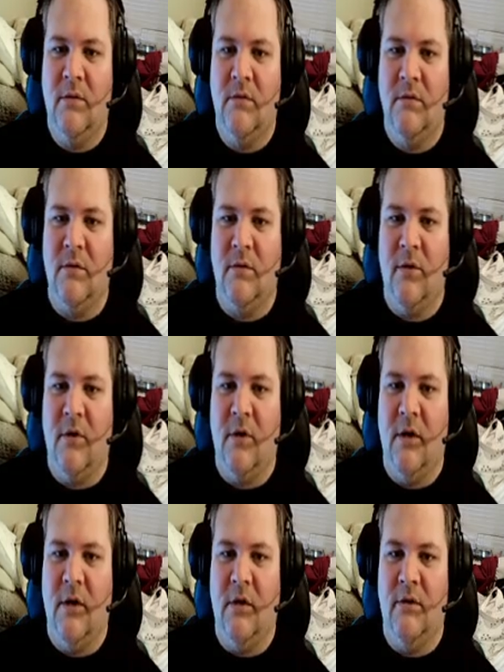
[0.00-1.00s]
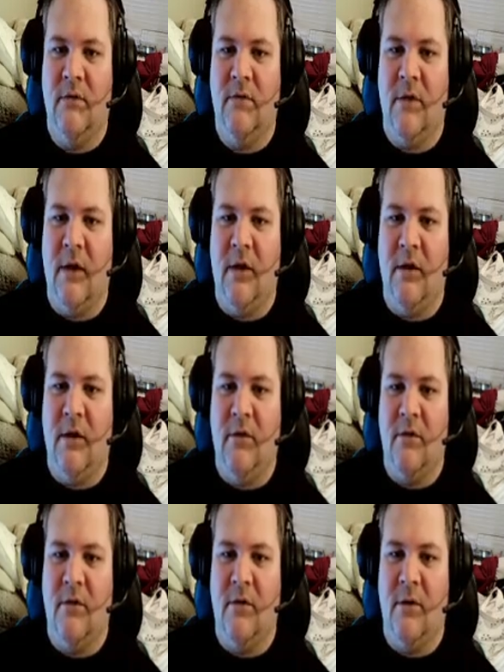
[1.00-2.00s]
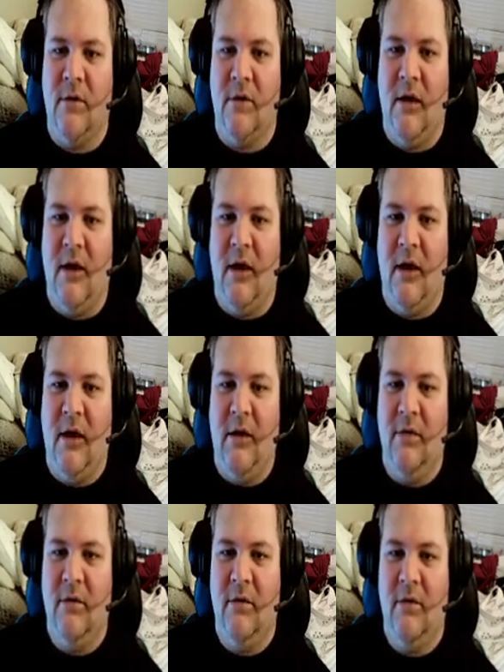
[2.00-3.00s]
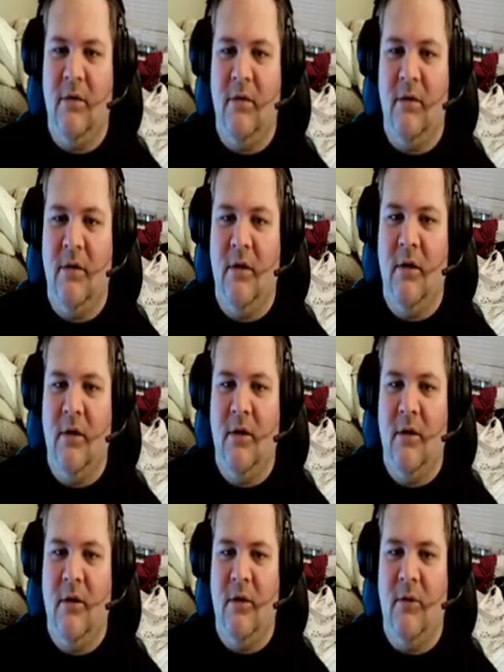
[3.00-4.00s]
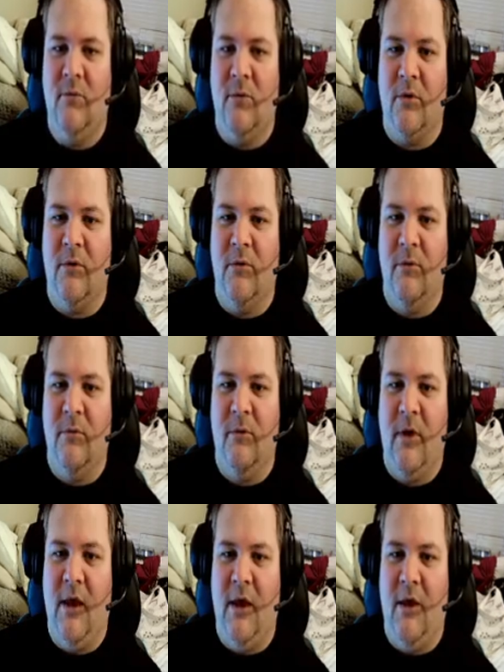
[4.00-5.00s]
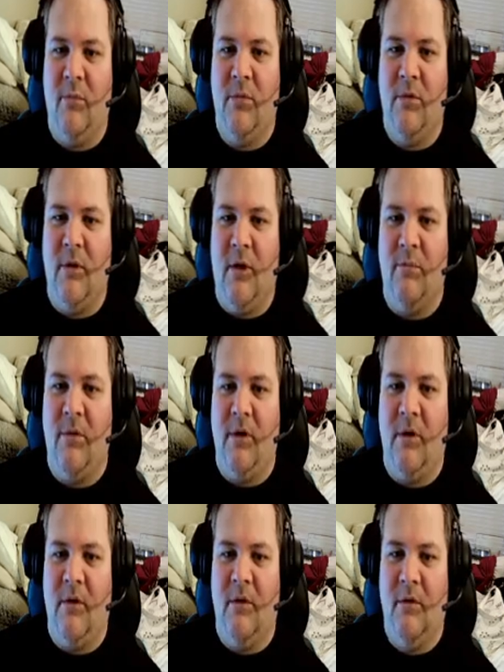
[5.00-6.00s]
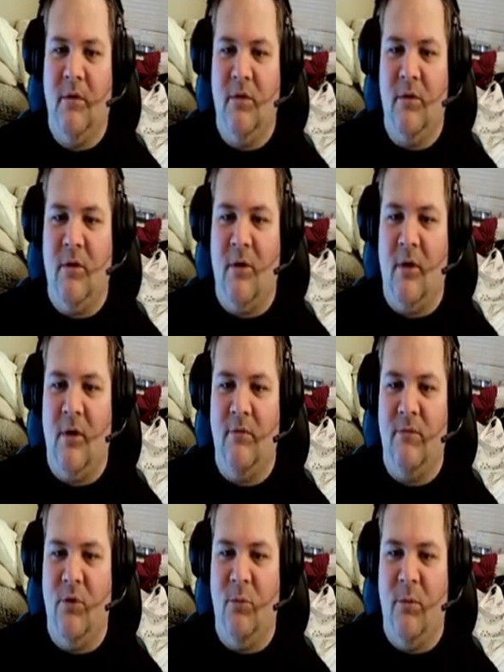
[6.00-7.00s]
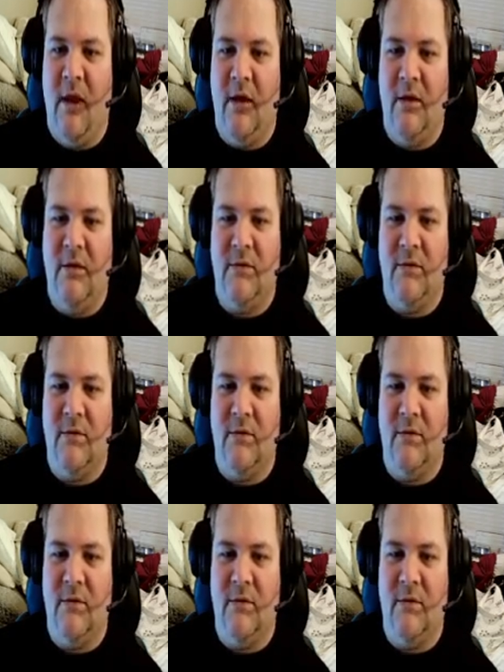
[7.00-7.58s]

So there is another Gadai recruit camp up here. There are a few bandits.